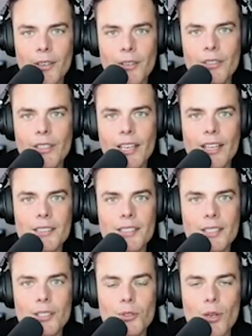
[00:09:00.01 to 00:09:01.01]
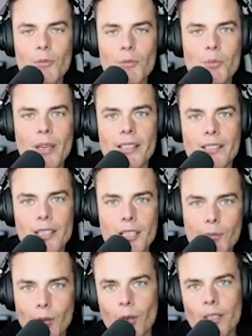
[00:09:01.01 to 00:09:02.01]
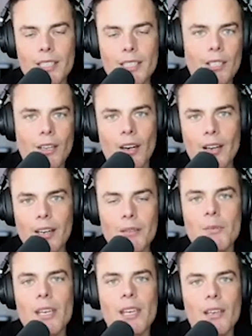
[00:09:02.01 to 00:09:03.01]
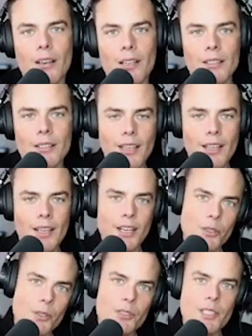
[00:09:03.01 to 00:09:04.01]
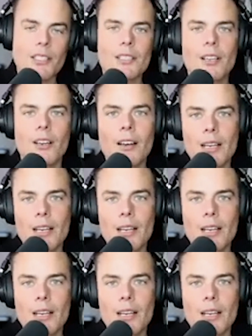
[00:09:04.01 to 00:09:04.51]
We've got drums, bass, keyboard, guitar, and me on acoustic guitar